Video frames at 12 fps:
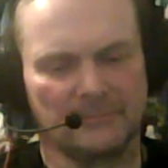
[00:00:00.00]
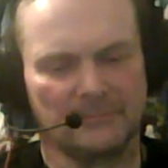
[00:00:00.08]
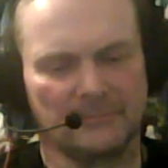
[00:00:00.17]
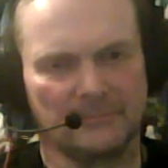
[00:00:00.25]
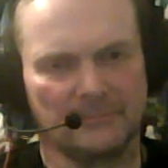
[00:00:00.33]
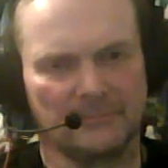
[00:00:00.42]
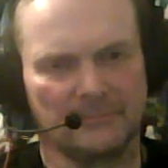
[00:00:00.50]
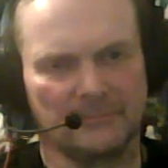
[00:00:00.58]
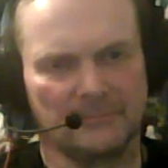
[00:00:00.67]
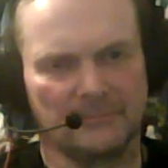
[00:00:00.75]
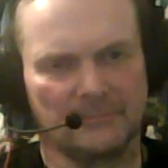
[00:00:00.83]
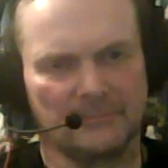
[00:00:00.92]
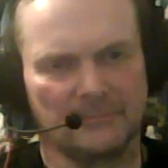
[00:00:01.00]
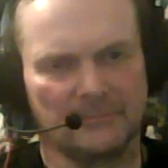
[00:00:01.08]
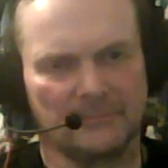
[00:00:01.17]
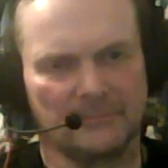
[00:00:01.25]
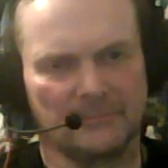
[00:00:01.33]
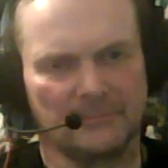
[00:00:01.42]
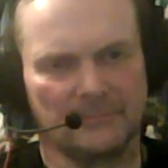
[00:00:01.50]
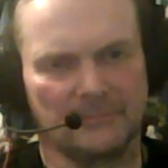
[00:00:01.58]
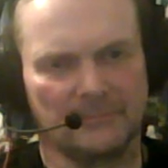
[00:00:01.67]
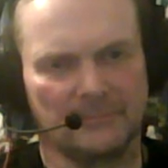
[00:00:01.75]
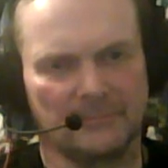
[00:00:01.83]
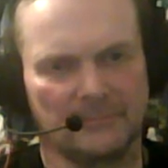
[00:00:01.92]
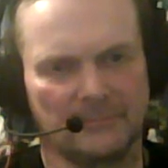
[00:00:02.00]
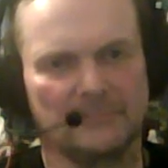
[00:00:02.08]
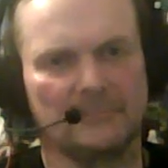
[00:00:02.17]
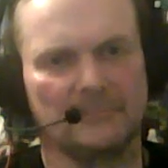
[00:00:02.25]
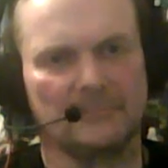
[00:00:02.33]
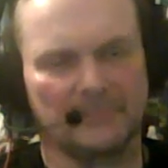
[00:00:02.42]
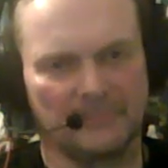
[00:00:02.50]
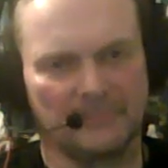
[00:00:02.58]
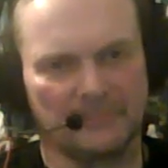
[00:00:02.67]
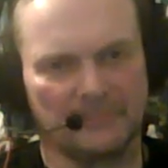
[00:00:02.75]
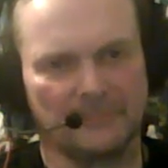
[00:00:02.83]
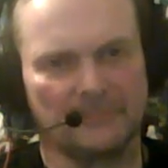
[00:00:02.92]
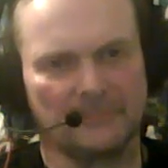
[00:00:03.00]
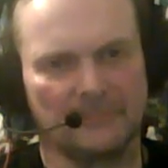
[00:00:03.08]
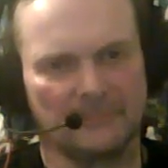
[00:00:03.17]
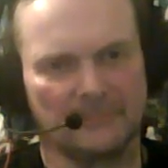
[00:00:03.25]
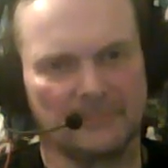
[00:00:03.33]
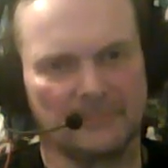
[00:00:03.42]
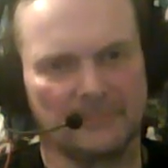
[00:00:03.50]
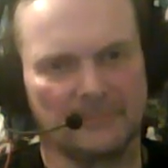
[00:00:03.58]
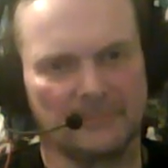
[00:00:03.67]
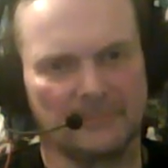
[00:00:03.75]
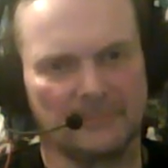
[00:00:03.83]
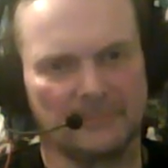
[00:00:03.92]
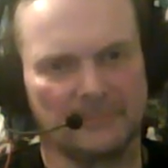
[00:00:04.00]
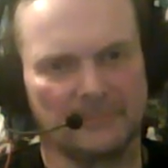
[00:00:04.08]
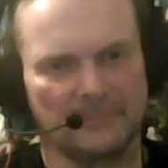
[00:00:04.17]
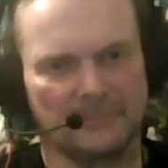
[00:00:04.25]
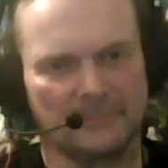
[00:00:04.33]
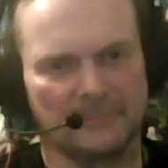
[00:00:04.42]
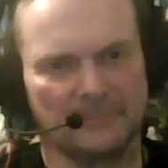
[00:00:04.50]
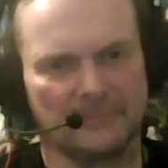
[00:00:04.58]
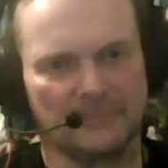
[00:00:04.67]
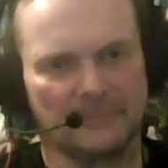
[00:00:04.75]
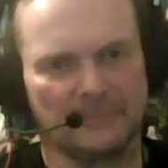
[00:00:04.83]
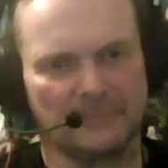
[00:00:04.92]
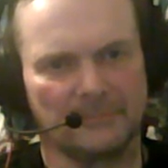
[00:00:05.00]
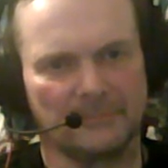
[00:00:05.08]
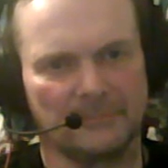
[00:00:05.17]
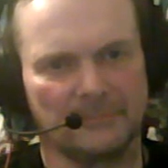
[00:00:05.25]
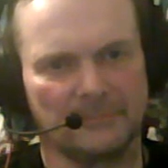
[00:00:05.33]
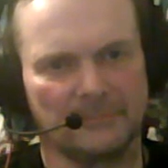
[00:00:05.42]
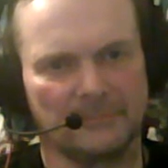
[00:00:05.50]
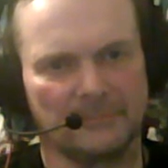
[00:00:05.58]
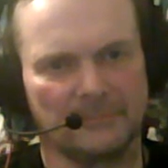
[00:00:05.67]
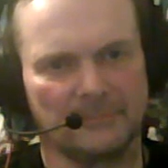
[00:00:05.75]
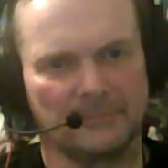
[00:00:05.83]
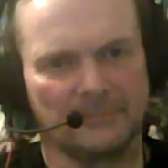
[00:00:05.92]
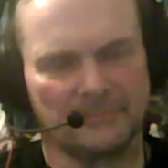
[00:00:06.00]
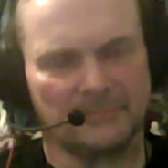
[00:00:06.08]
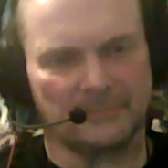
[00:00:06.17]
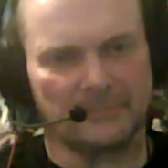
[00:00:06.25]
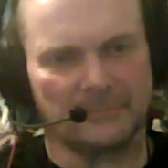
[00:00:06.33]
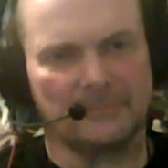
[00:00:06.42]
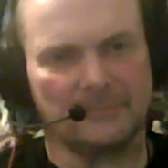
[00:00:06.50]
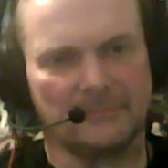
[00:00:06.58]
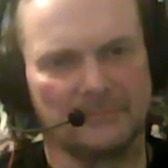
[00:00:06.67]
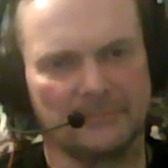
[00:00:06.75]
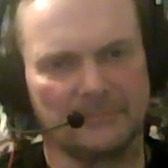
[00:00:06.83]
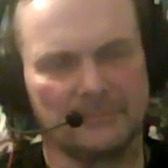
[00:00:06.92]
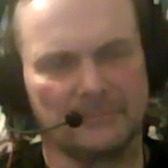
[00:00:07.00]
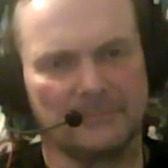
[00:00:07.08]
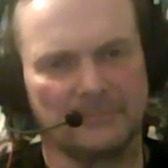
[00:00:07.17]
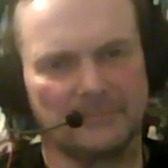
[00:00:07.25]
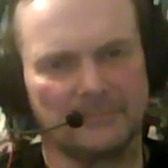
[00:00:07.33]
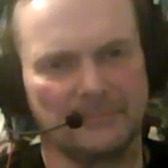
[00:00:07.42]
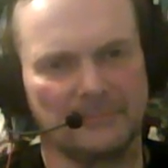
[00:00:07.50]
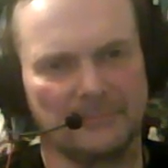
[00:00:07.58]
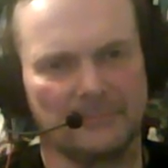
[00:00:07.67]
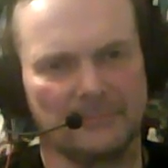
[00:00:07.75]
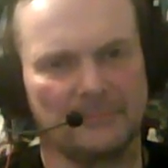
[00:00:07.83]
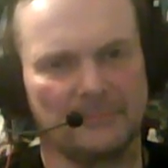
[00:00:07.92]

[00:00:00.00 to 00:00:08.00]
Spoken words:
This person isn't speaking.